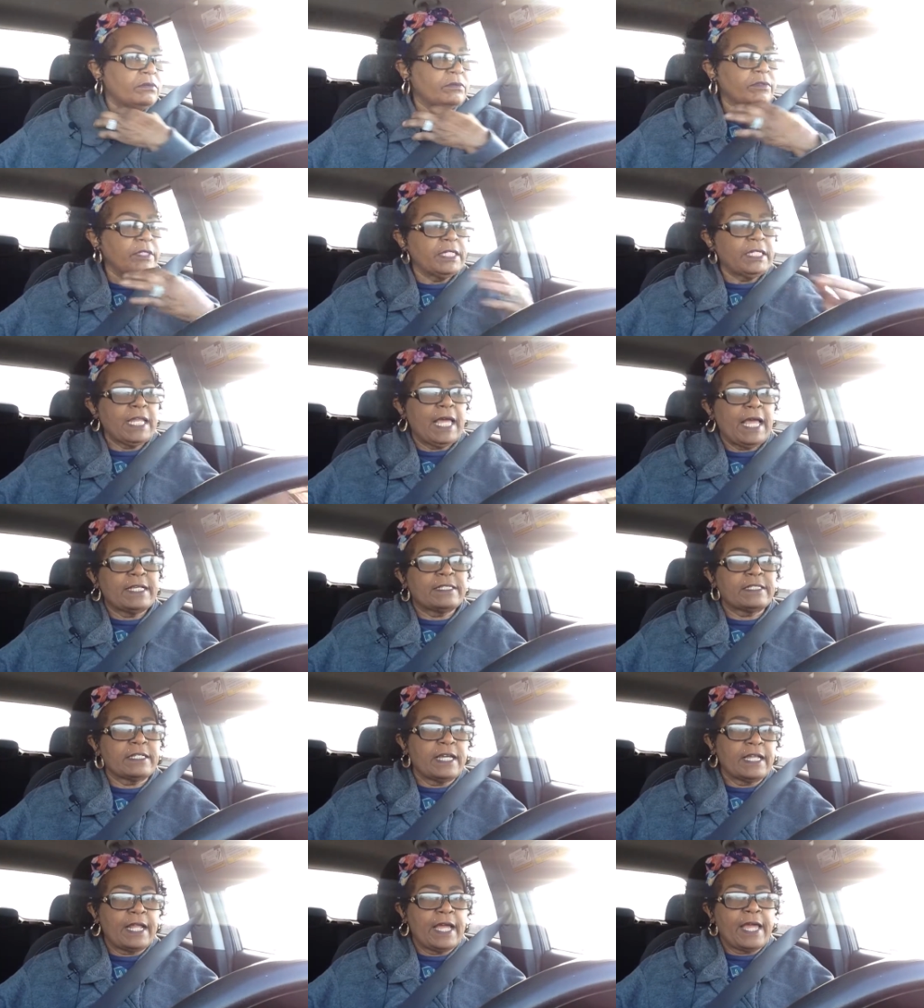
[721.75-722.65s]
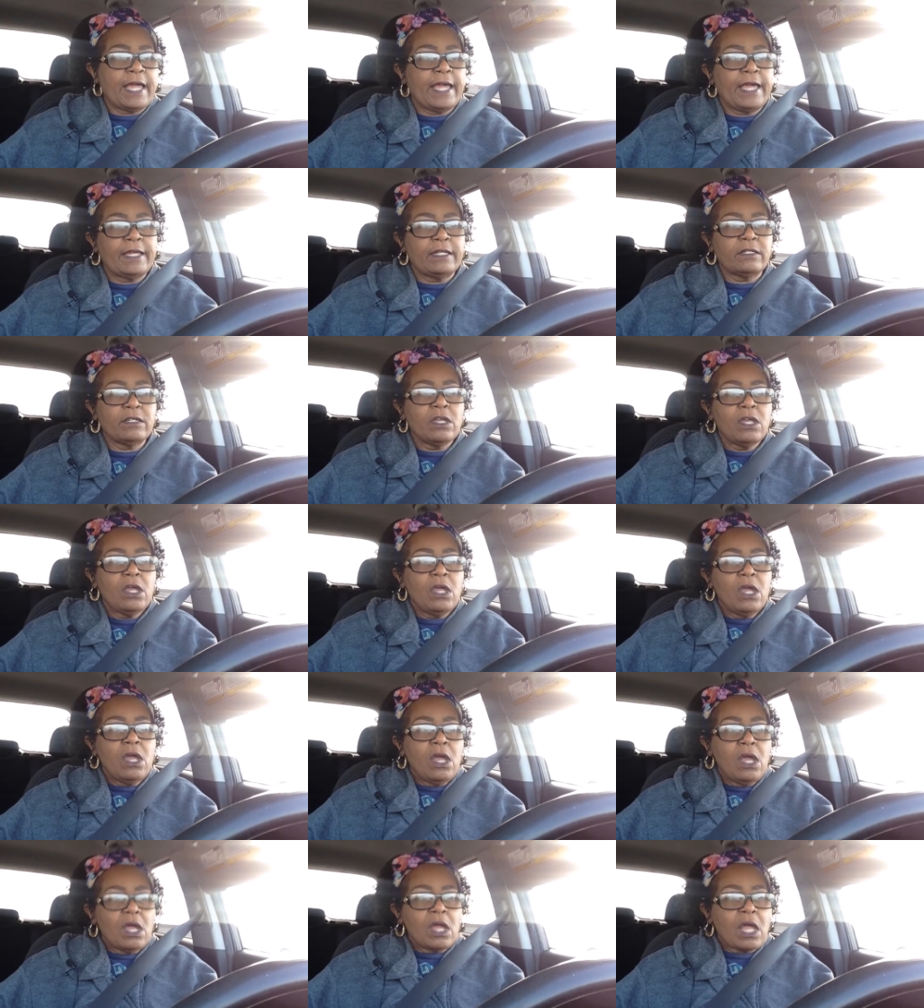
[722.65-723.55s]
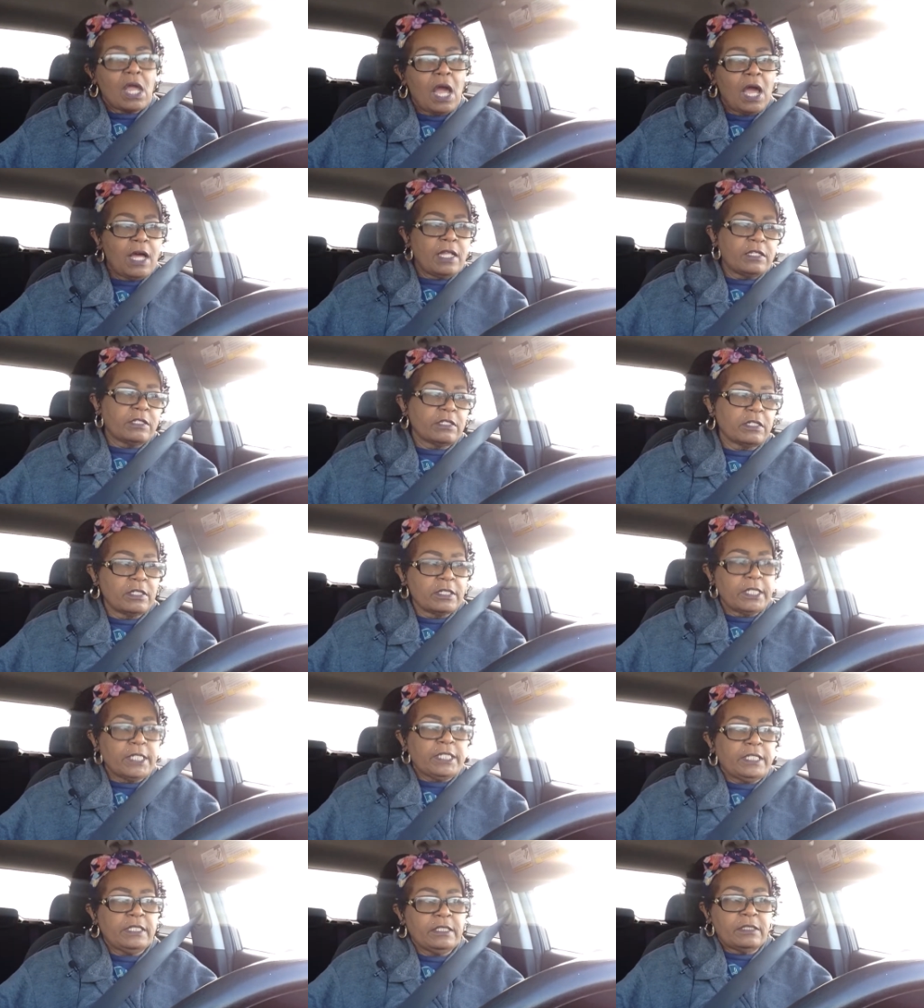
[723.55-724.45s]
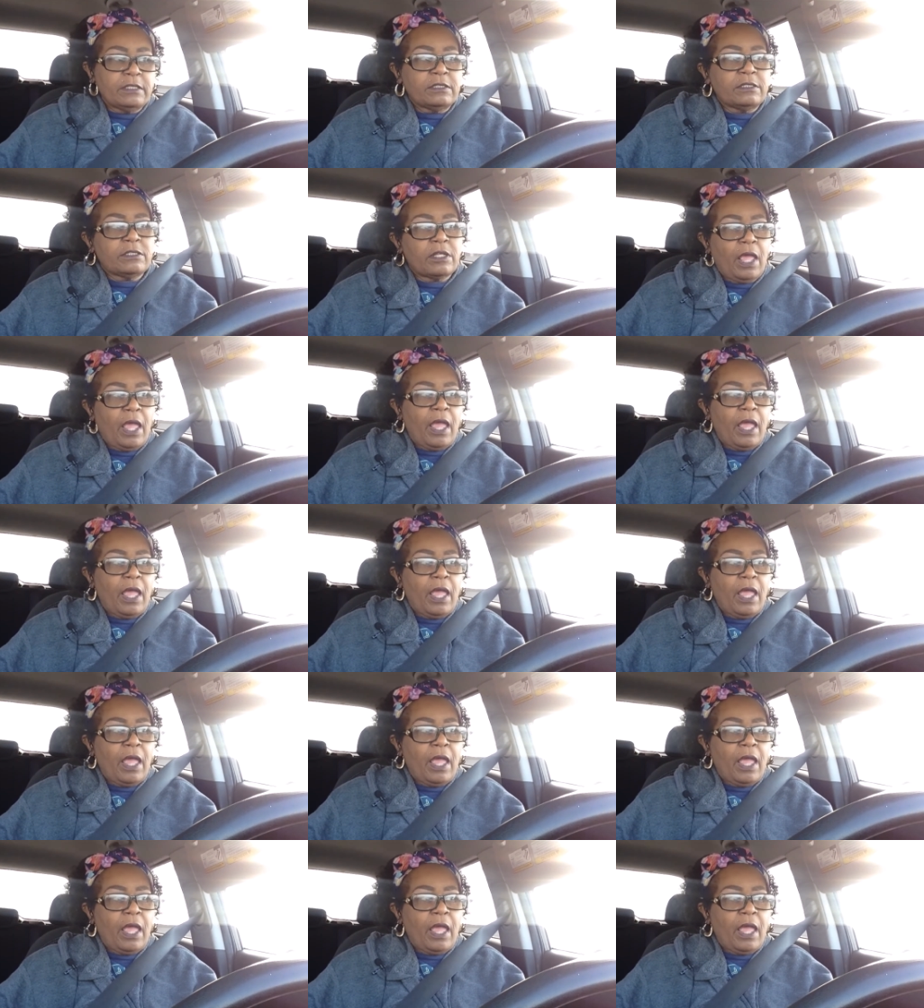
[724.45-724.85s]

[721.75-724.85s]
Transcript: what last night I had collard greens